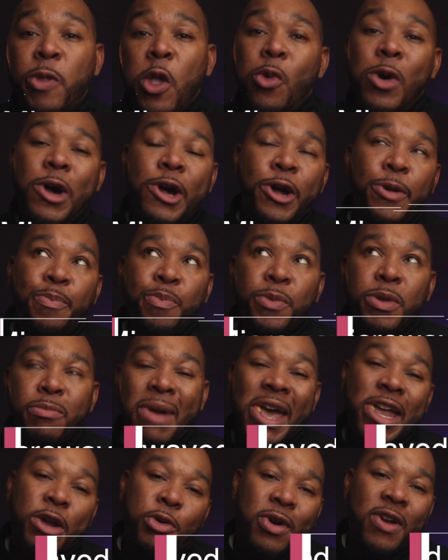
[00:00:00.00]
Well,
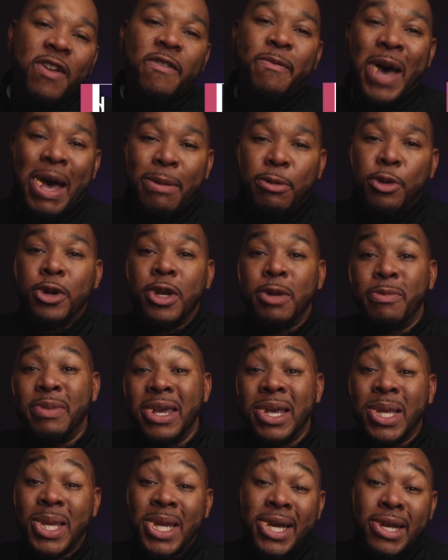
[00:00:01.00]
microwave popcorn to be
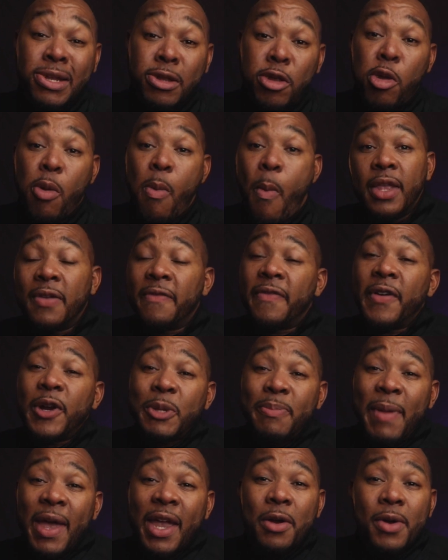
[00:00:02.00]
exact. The first
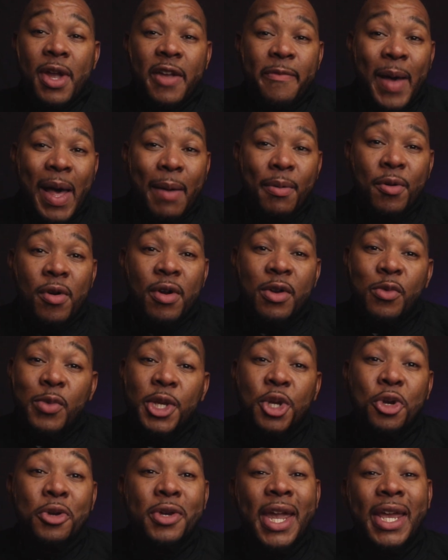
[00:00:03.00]
microwave popcorn was
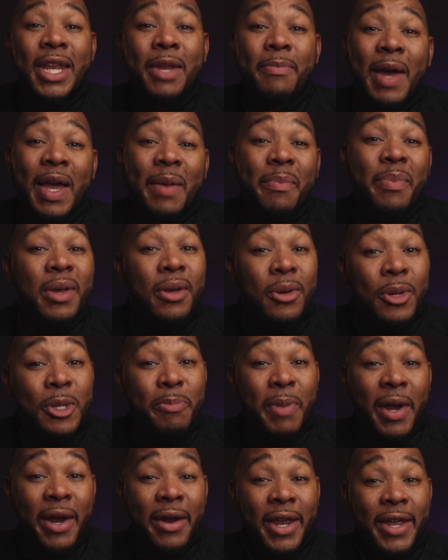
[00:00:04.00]
created by
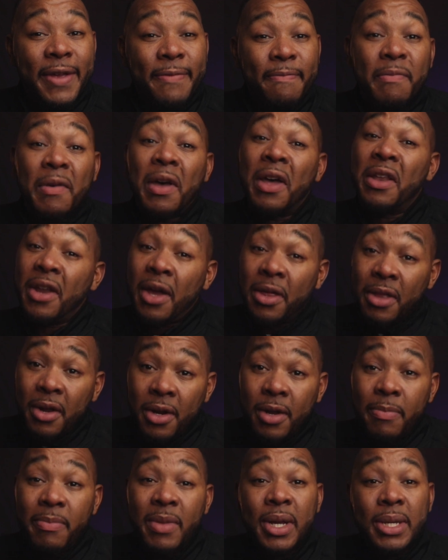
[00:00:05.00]
Pillsbury, another
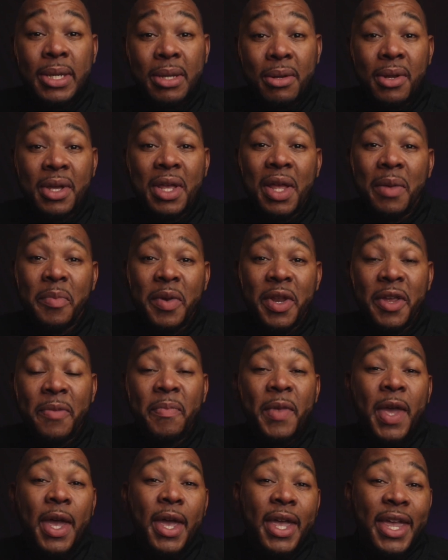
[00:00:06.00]
Minnesota company,
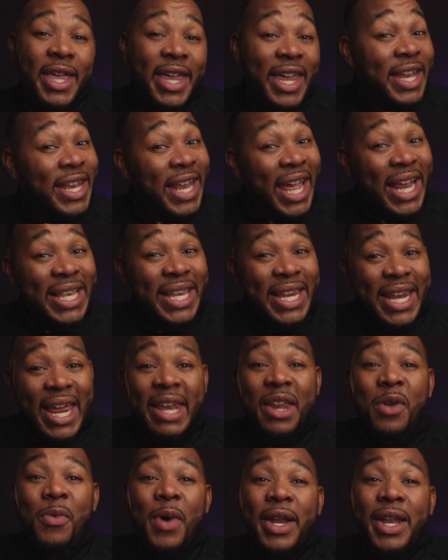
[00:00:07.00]
in
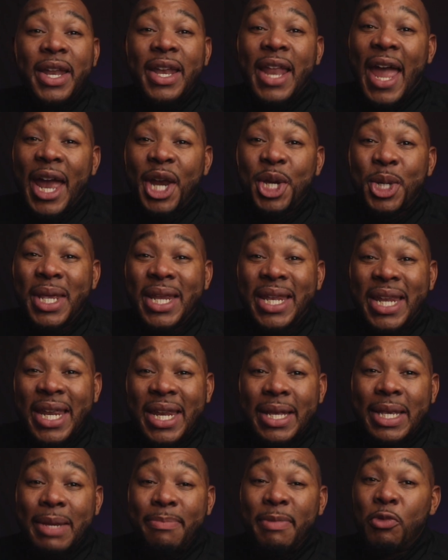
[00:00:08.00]
1981 and actually
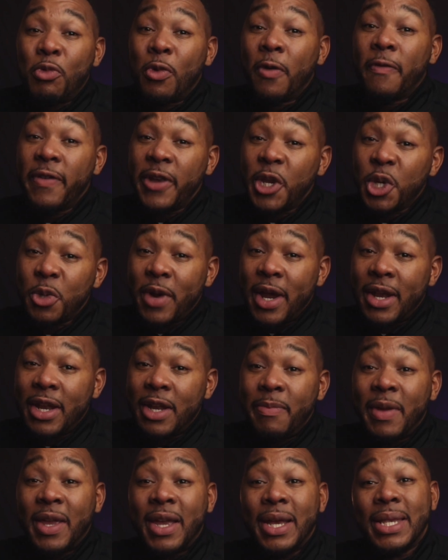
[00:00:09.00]
needed to be refrigerated
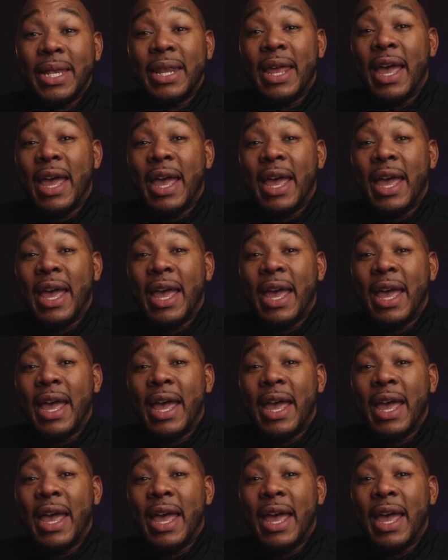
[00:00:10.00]
because it